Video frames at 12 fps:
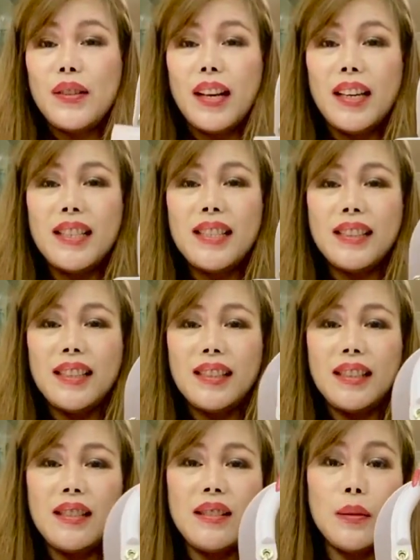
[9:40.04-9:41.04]
guys,
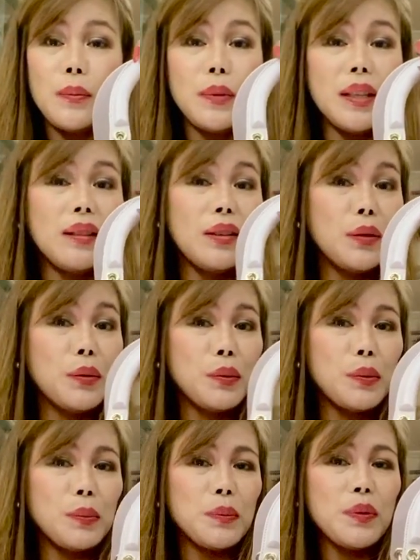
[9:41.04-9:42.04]
this is the
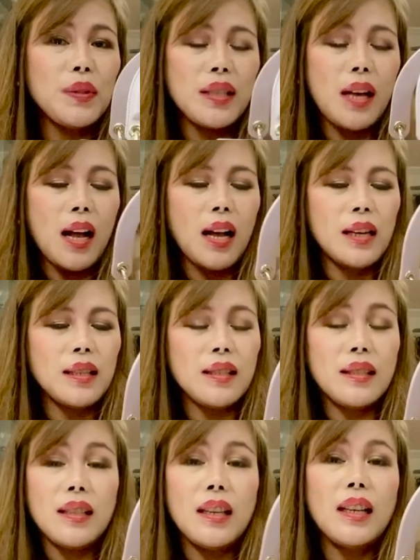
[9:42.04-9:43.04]
medium
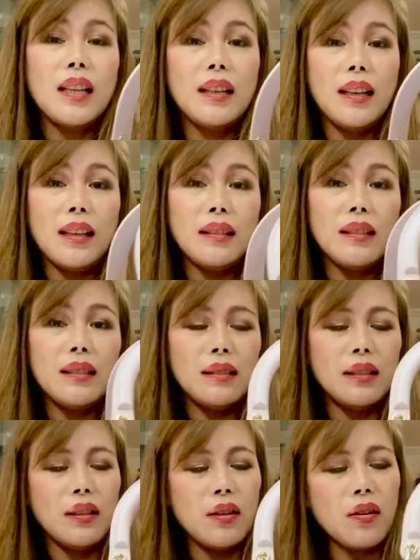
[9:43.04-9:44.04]
size Lady
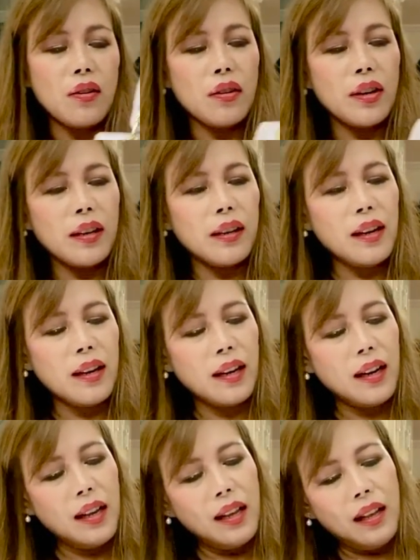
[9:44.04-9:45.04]
Dior,
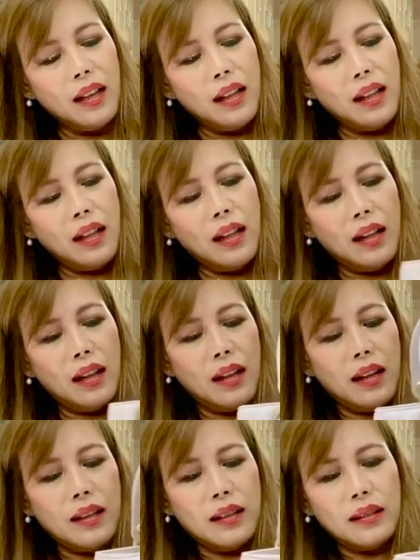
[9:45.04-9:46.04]

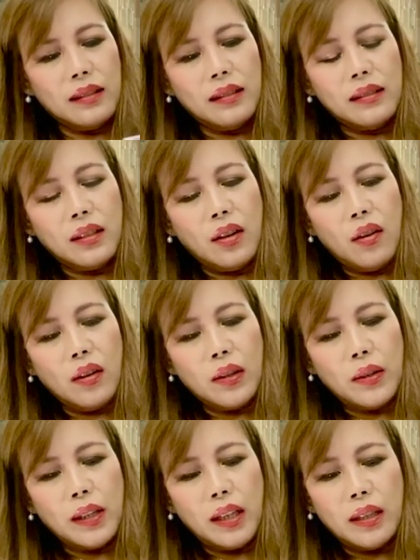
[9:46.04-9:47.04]
and the
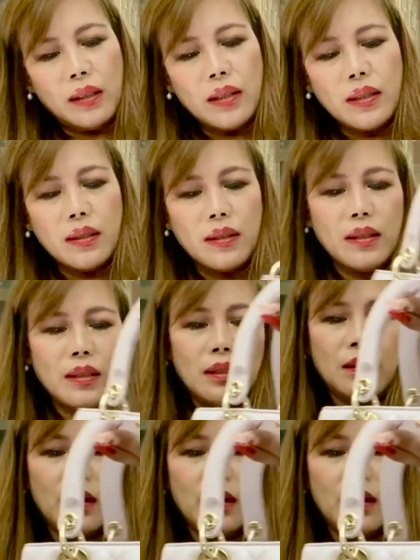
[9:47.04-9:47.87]
color is